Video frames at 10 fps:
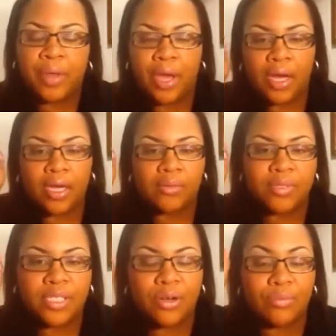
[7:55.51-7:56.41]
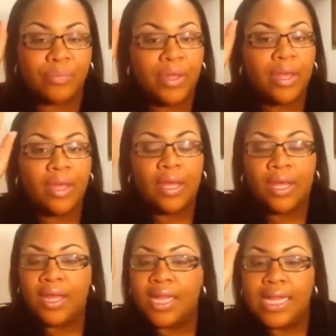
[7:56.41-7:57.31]
So
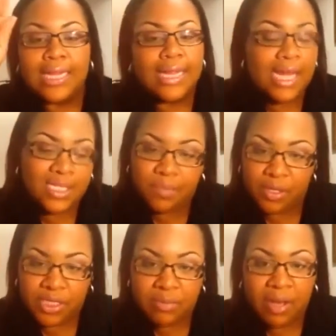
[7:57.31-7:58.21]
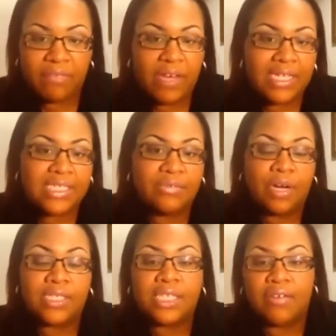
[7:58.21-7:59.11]
that's most of my face. The
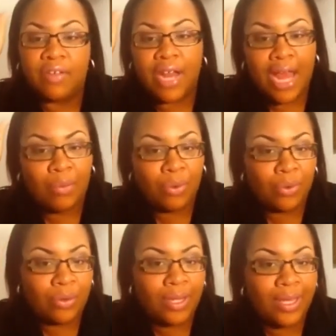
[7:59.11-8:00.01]
rest of it I will